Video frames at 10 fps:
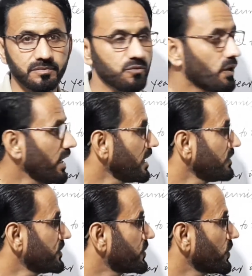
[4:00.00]
Why
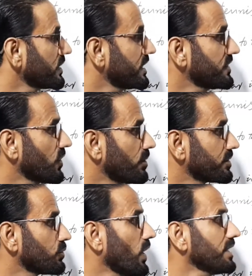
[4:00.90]
have you chosen this
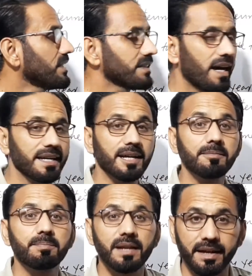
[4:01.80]
option? Why not I
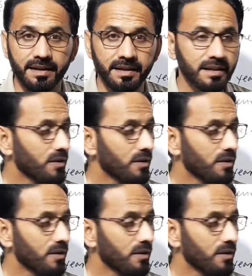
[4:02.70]
am playing?